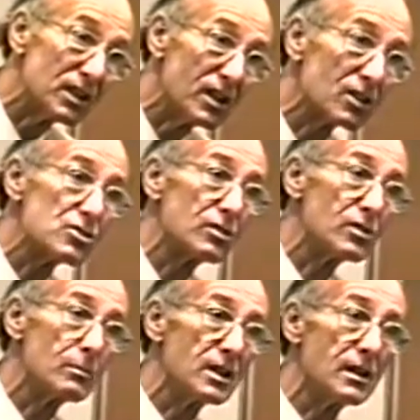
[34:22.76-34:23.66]
deductions
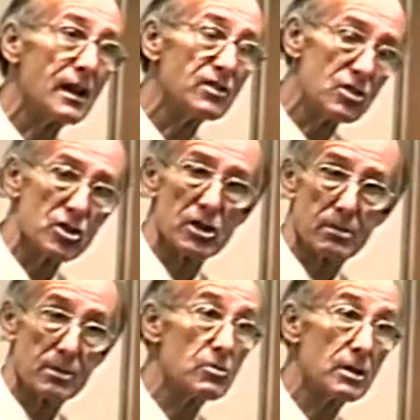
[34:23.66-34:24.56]
are made, as in
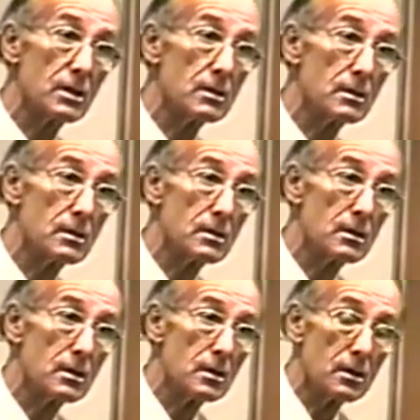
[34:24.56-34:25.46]
geometry.
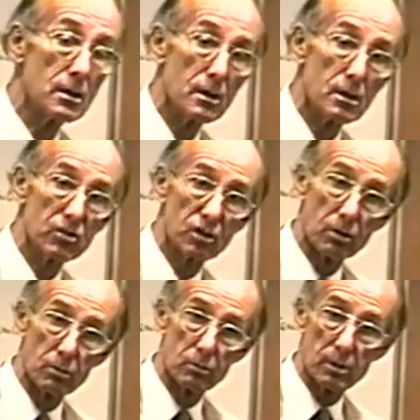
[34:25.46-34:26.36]

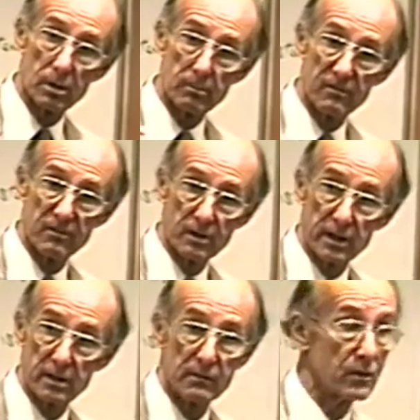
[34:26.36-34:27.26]
So
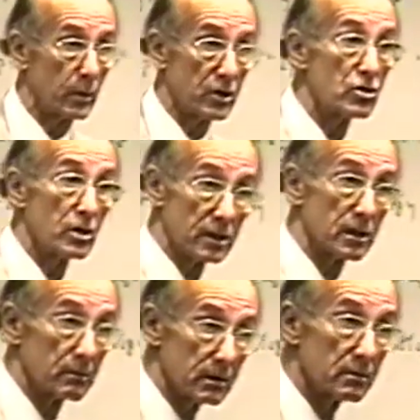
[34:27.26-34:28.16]
very influential
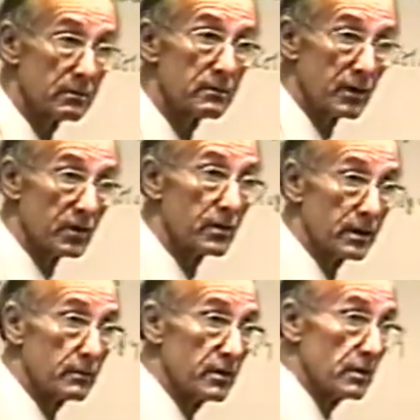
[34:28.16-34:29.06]
here in
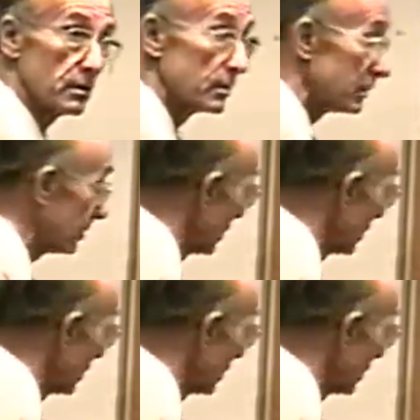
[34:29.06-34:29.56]
philosophy of science.